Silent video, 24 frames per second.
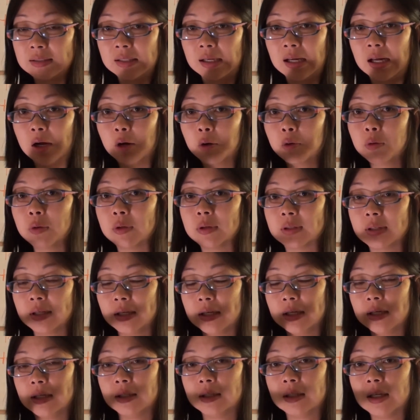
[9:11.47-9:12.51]
whole
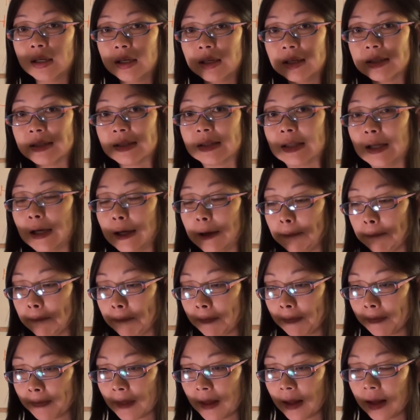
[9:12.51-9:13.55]
thing. That is the
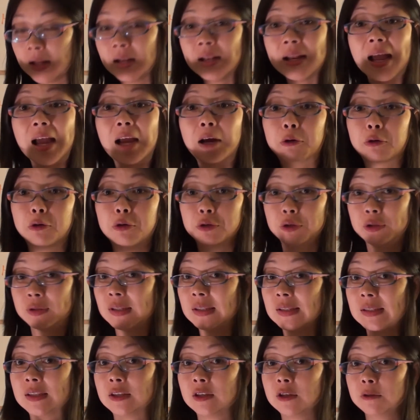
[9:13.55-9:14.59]
language
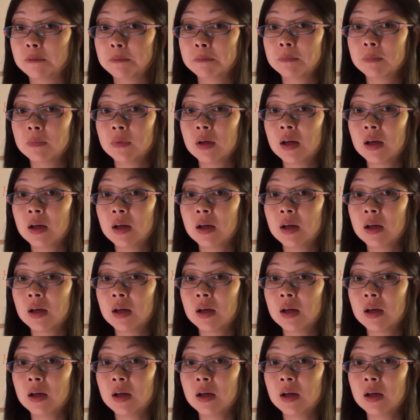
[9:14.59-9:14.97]
system.